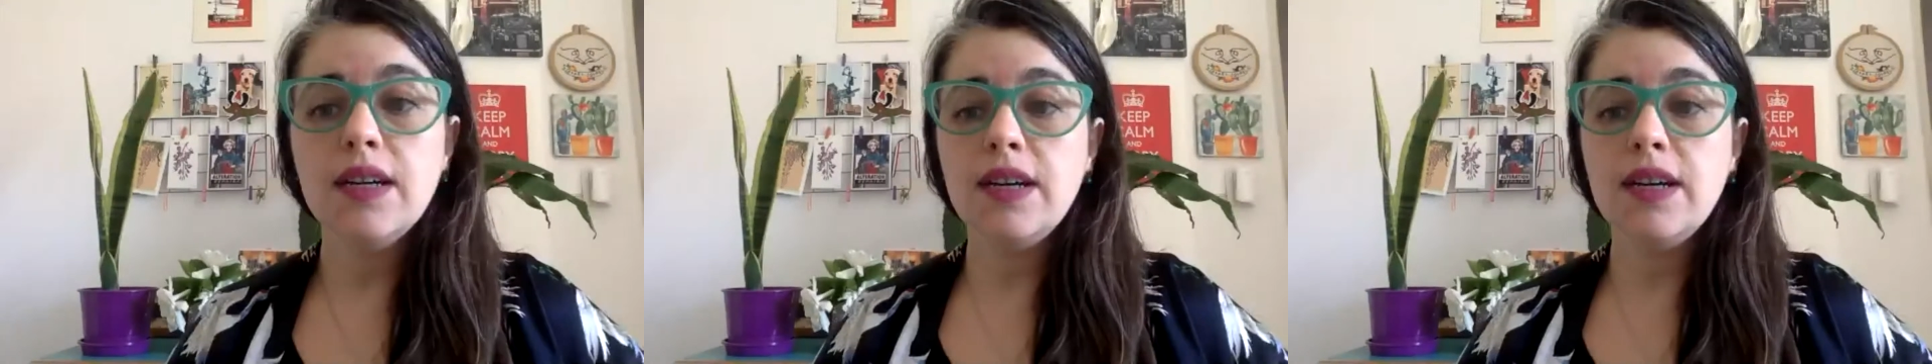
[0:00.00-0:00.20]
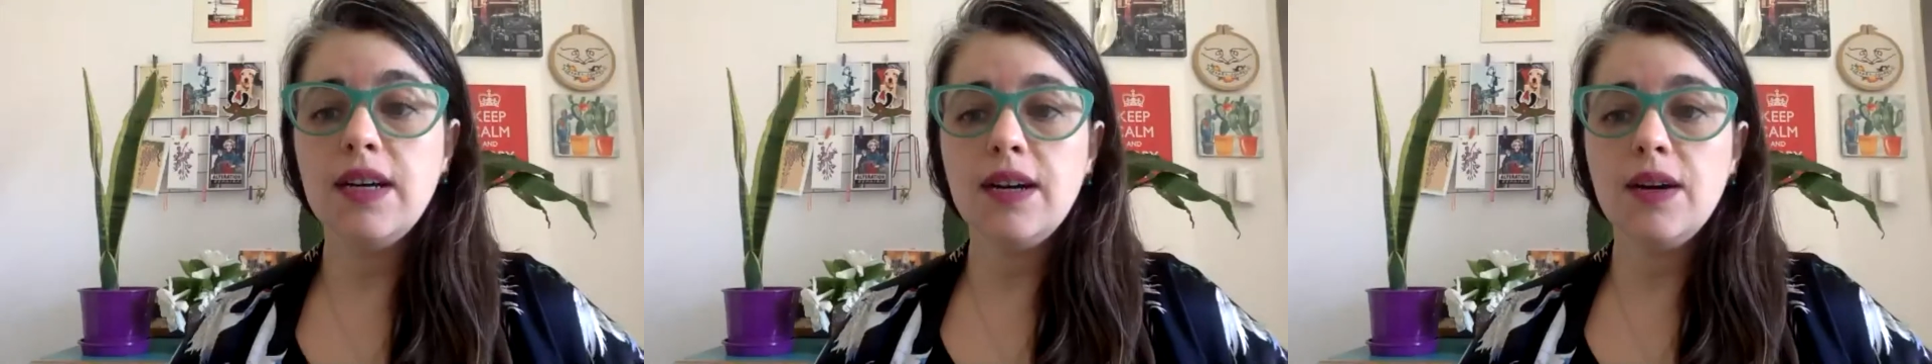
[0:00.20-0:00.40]

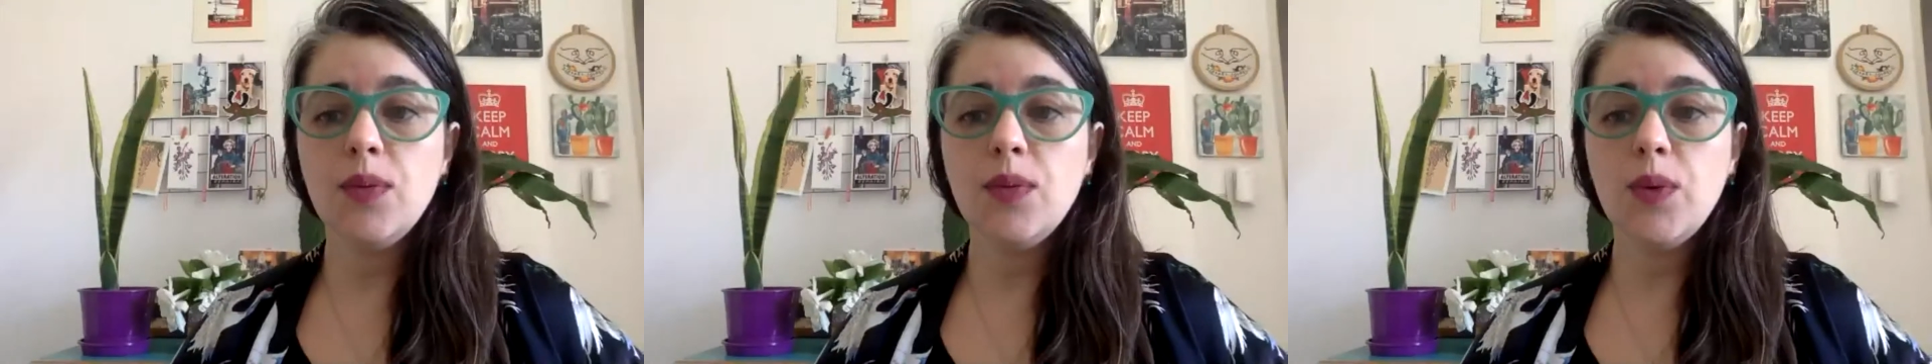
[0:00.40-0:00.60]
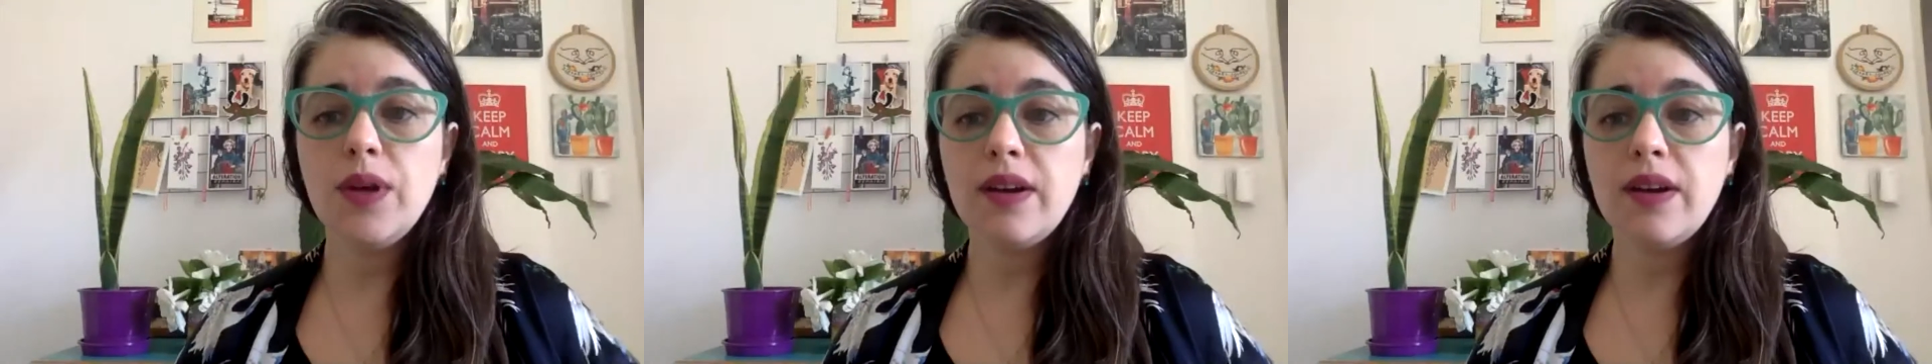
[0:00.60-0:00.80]

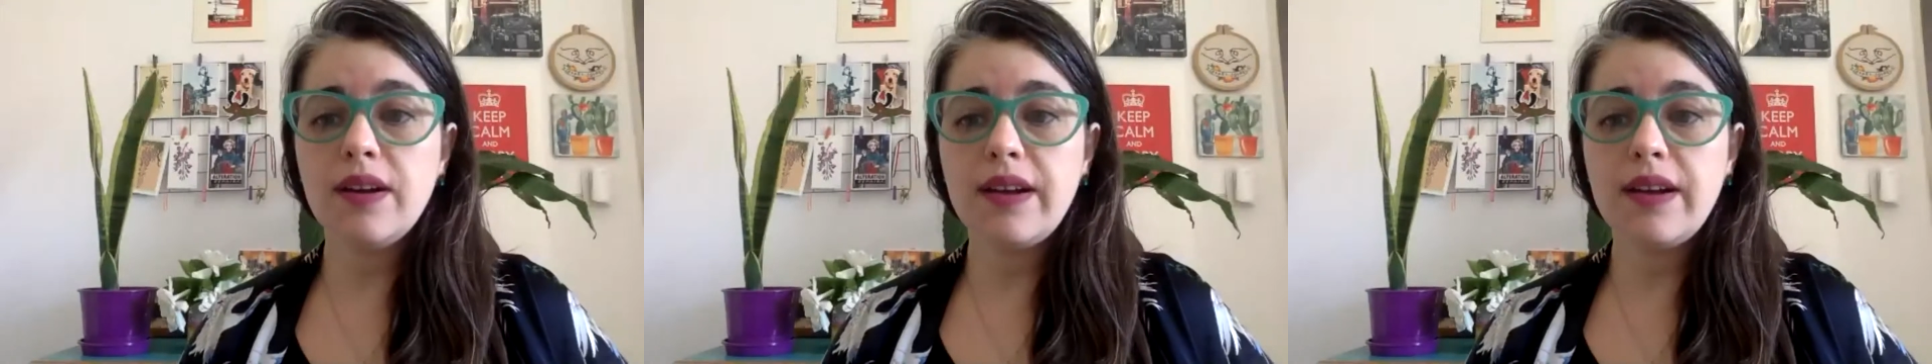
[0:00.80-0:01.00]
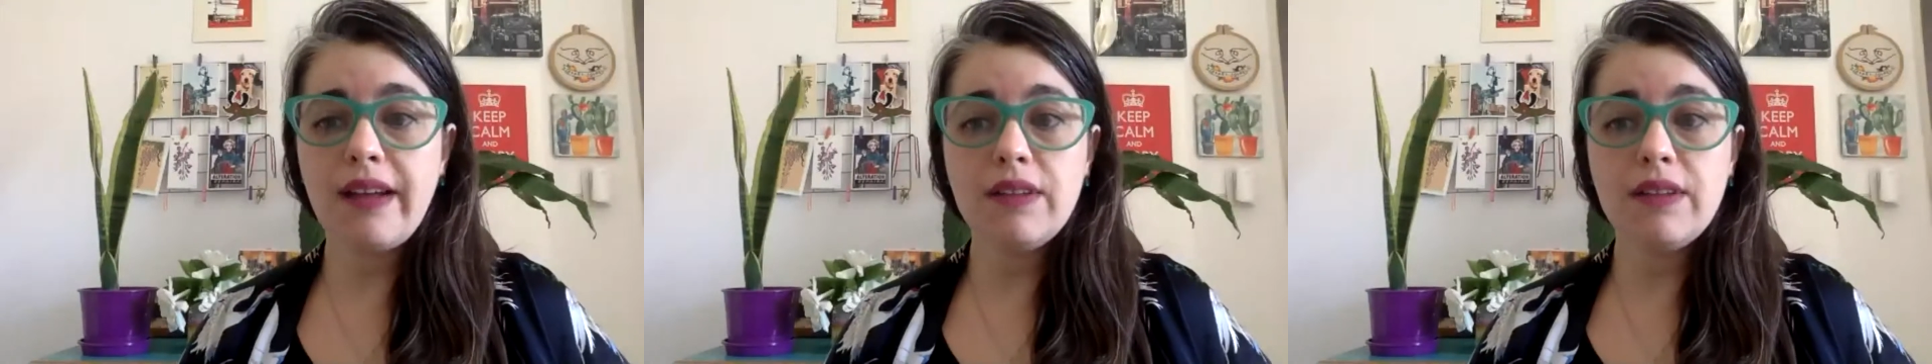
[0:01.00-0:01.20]
we are
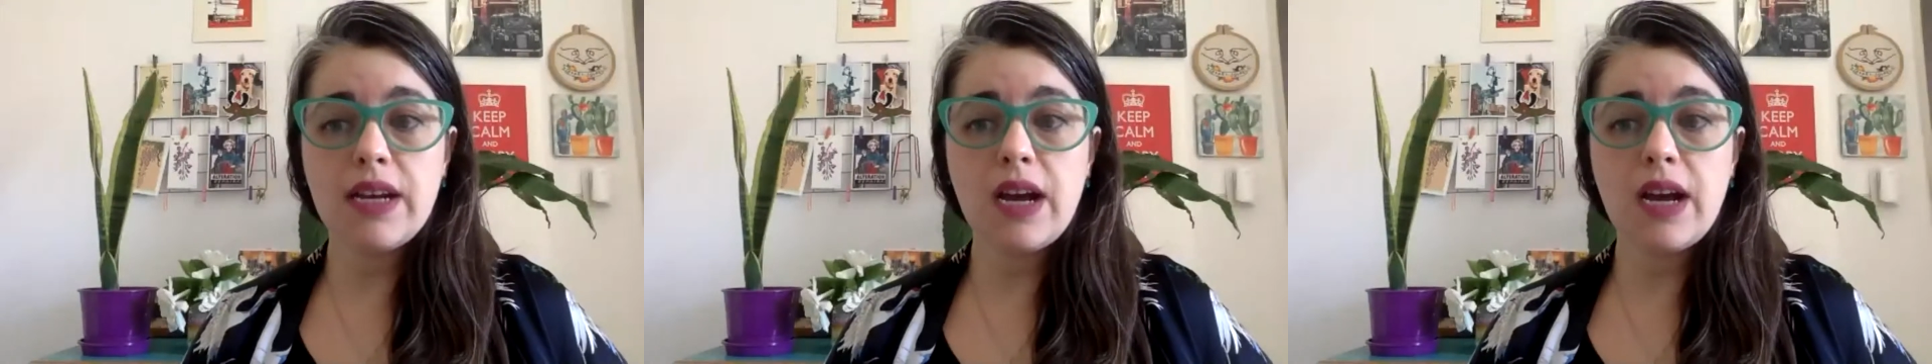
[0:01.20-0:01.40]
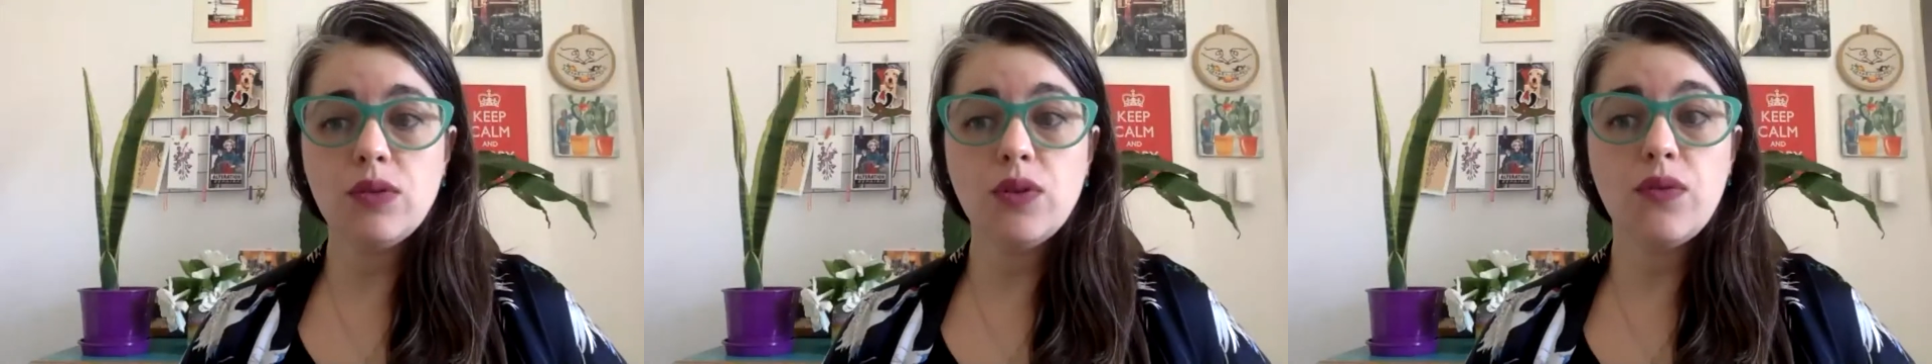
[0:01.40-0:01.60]
carrying
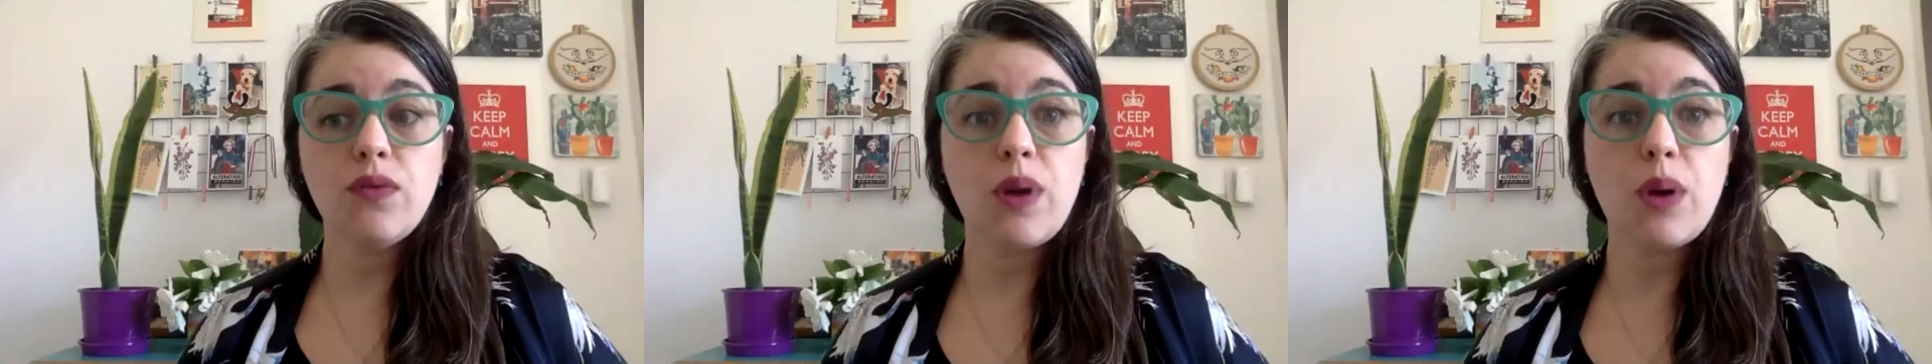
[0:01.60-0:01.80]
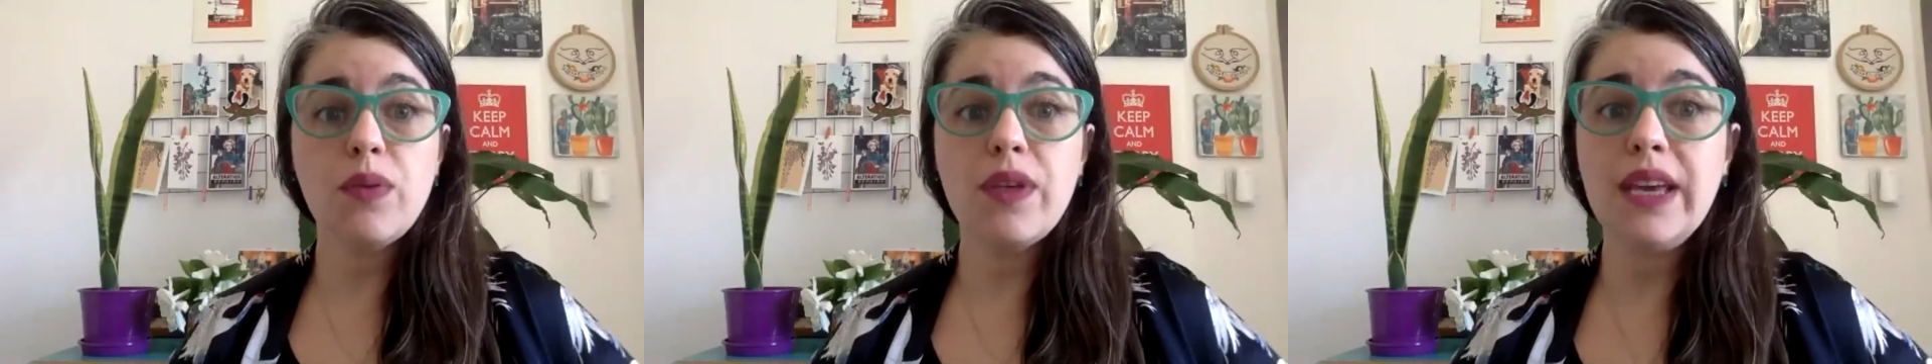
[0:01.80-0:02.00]
out
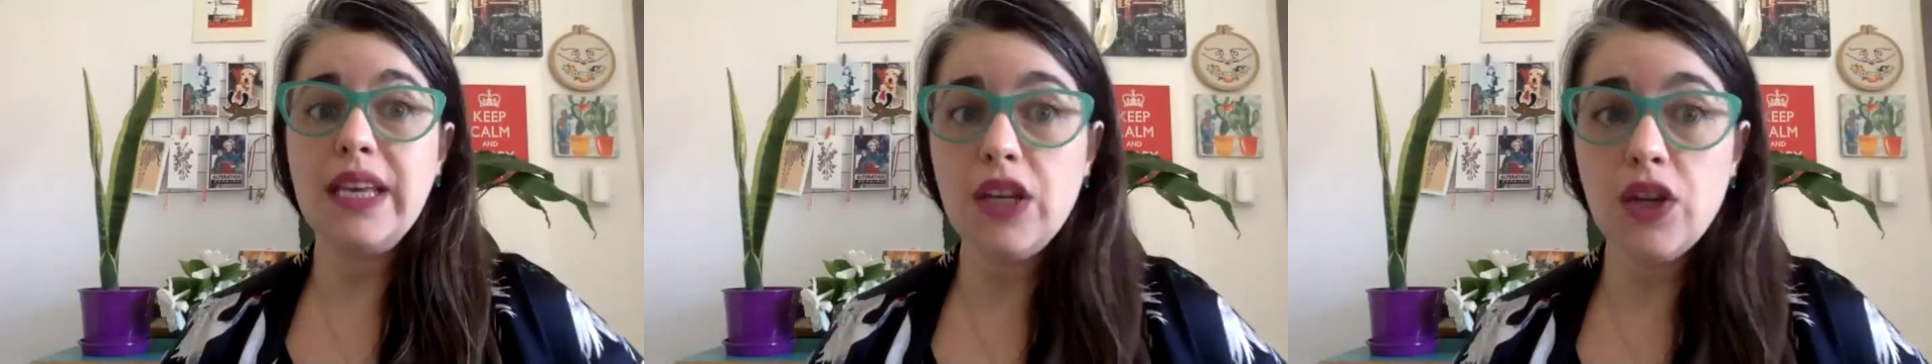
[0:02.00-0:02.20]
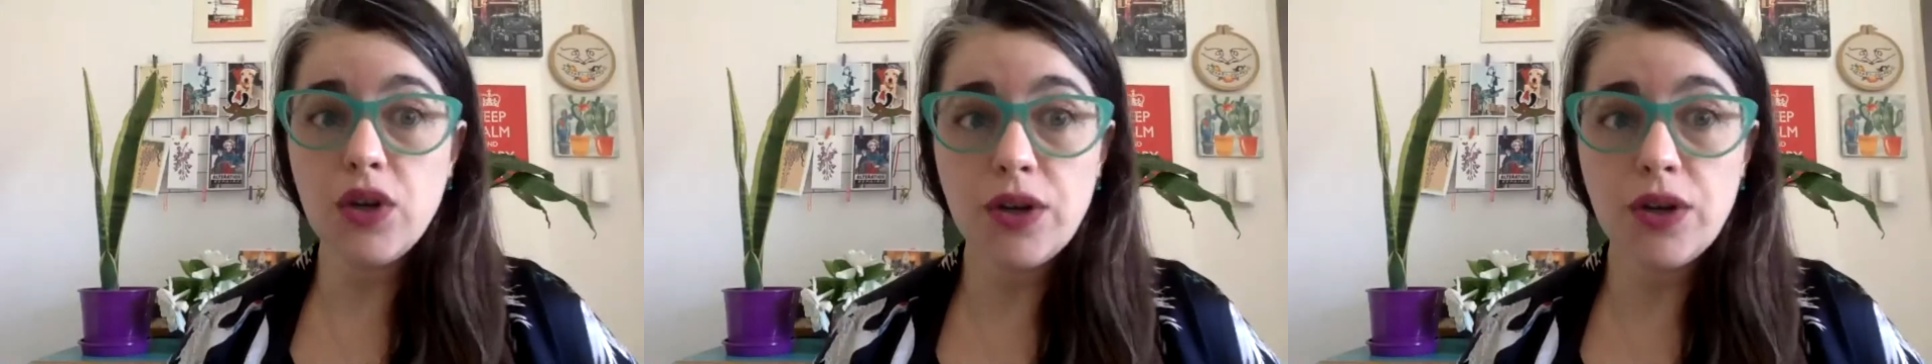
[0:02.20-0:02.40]
throughout the
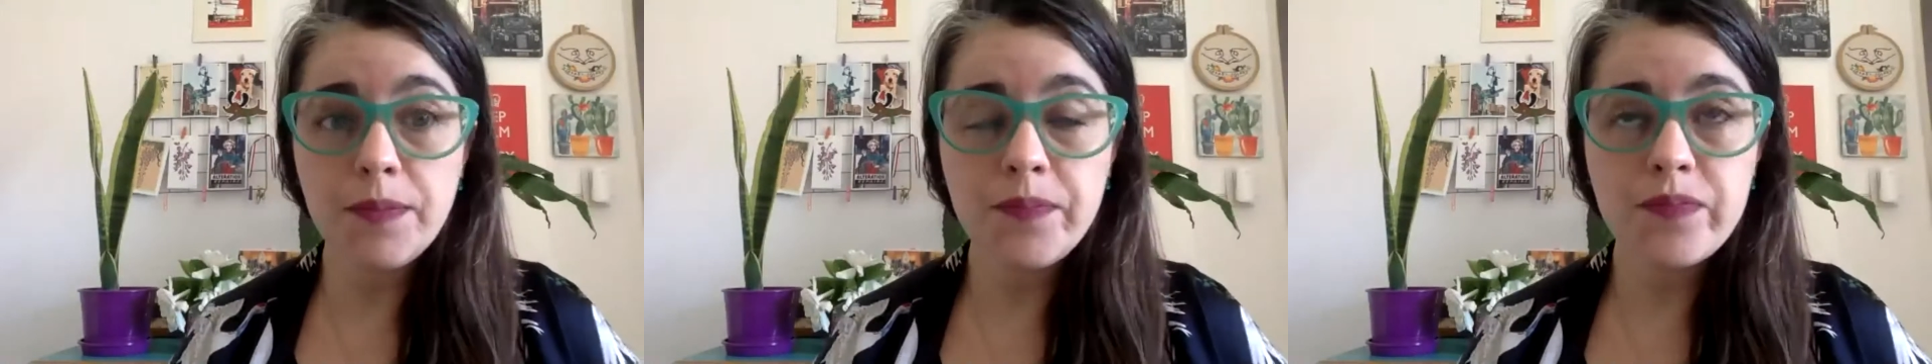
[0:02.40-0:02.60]
year.